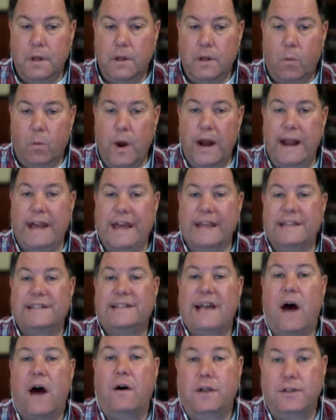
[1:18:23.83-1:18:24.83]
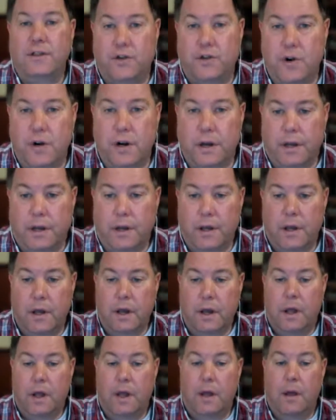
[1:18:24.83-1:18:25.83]
it gets down and dirty?
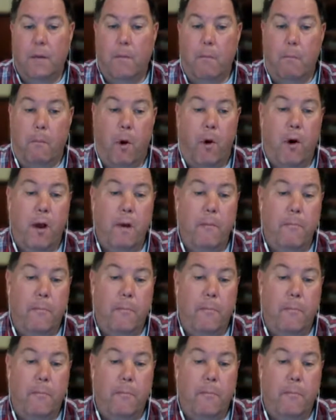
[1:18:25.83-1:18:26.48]
More